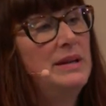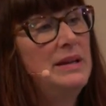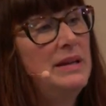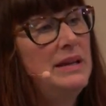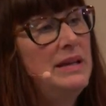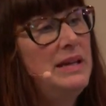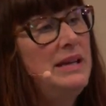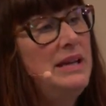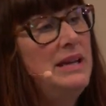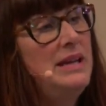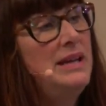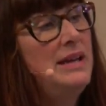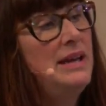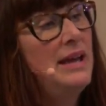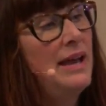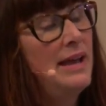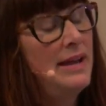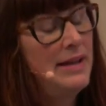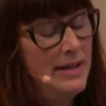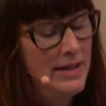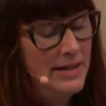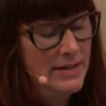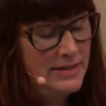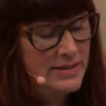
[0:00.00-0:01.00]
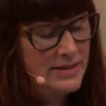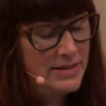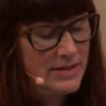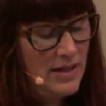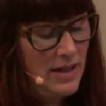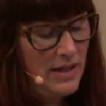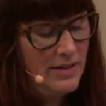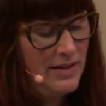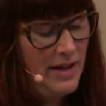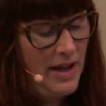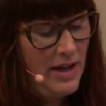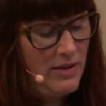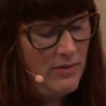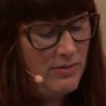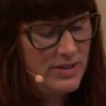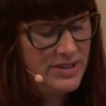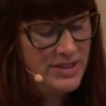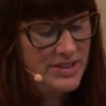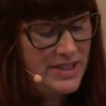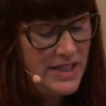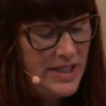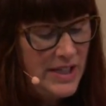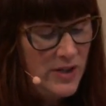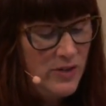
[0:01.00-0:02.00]
he and his son had
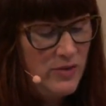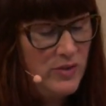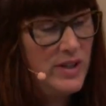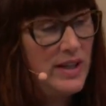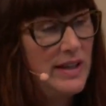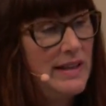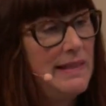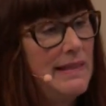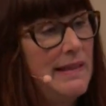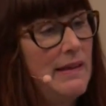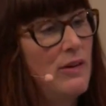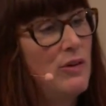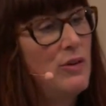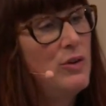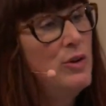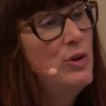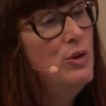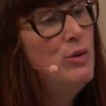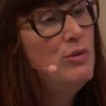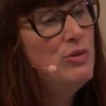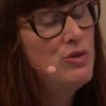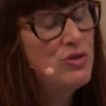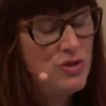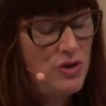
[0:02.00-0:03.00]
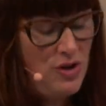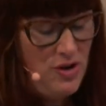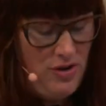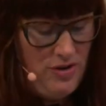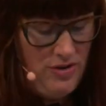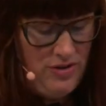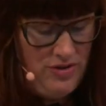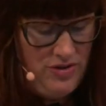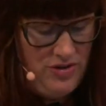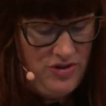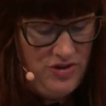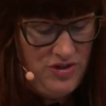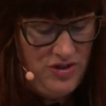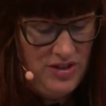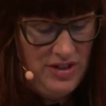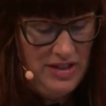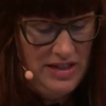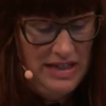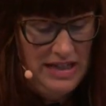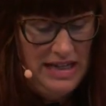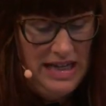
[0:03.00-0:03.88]
received in their new church,